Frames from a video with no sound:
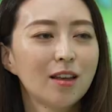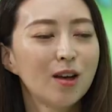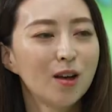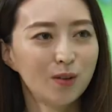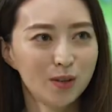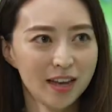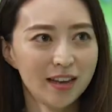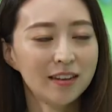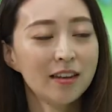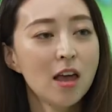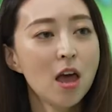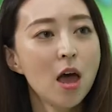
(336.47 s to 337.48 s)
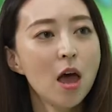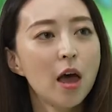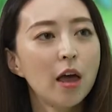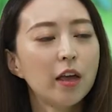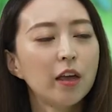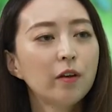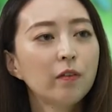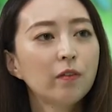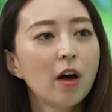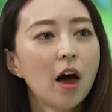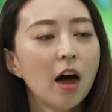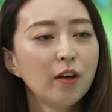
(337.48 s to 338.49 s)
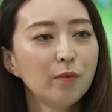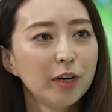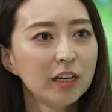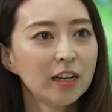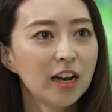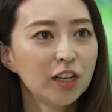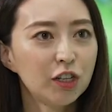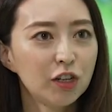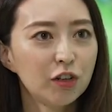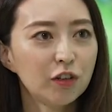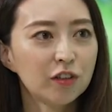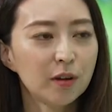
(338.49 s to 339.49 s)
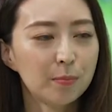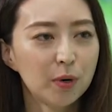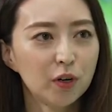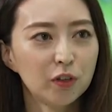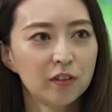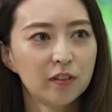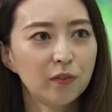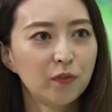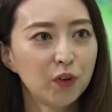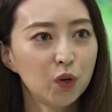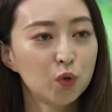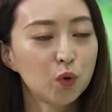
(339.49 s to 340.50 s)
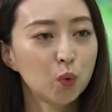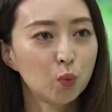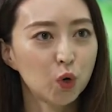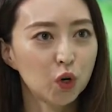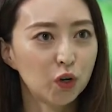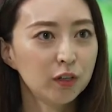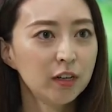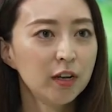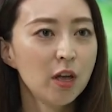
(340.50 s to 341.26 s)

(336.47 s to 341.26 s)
Okay, if hybrid IT supports the future world,